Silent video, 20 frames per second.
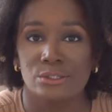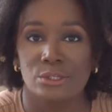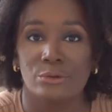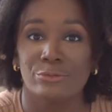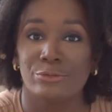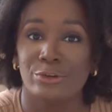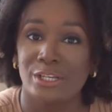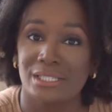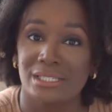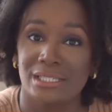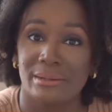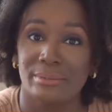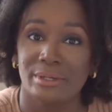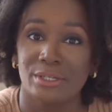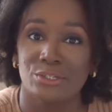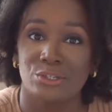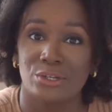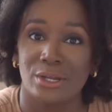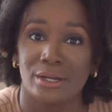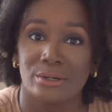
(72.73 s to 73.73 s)
So first I
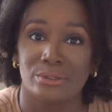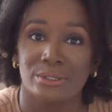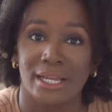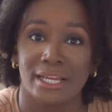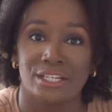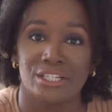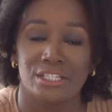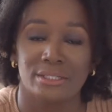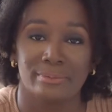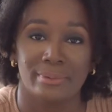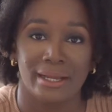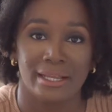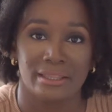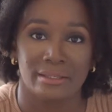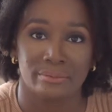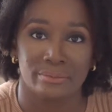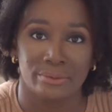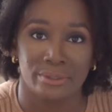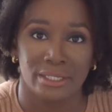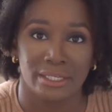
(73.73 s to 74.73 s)
made sure I could actually buy
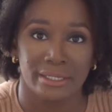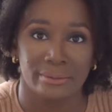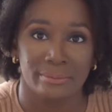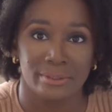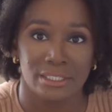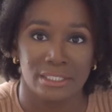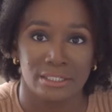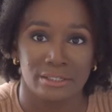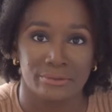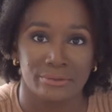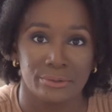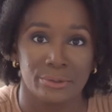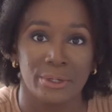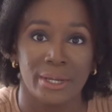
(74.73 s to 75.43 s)
the BOUCLÉ material,